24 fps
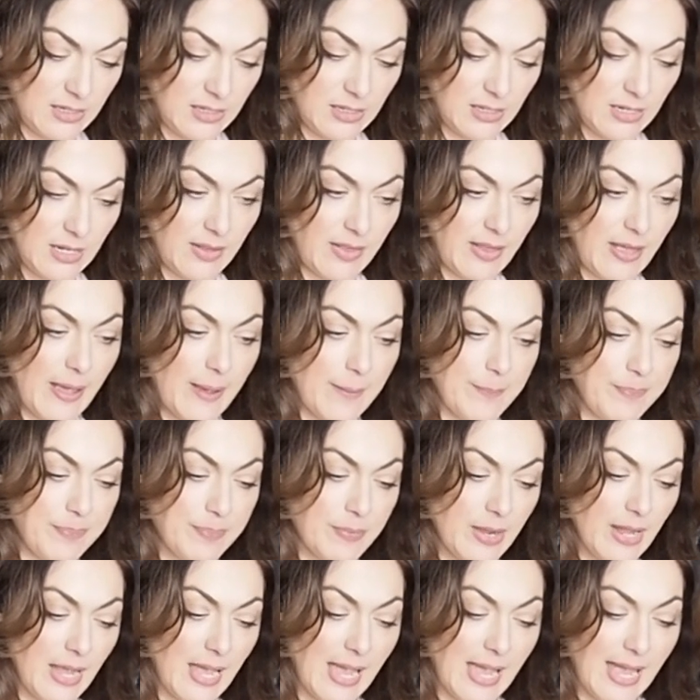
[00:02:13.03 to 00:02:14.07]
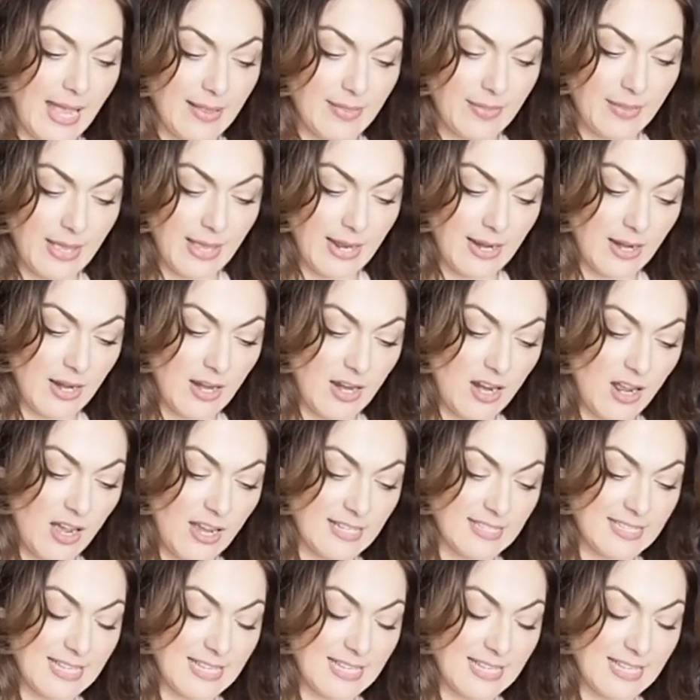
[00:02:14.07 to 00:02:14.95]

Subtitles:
like that, and then a nice